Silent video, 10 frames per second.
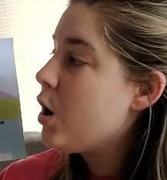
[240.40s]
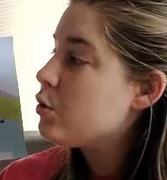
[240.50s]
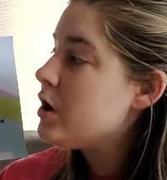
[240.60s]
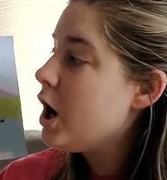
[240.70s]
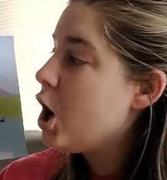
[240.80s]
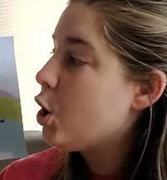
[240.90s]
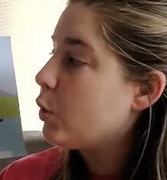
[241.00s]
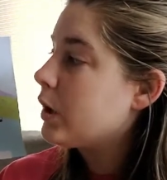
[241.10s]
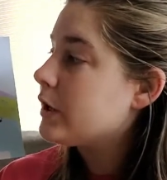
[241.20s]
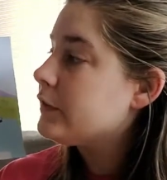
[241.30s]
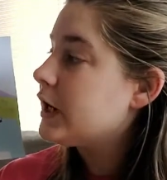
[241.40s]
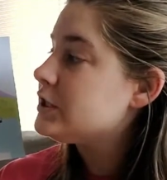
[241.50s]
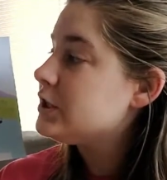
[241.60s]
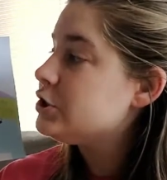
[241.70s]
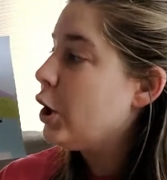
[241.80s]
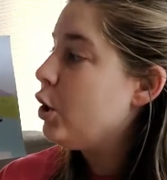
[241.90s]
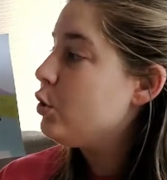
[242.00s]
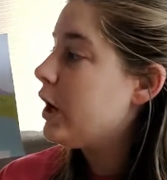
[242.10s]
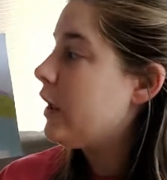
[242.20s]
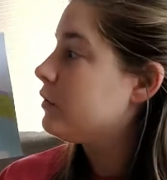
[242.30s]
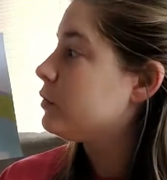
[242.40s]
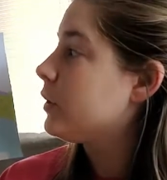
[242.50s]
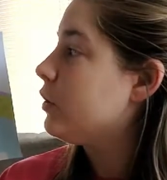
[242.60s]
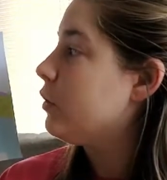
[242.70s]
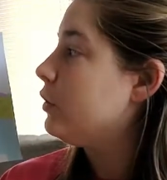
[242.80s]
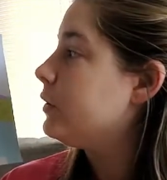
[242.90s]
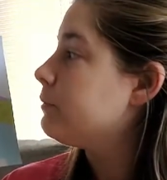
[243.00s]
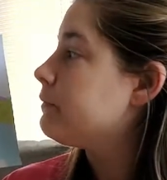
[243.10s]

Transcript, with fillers: oh no, there's a toad on the road.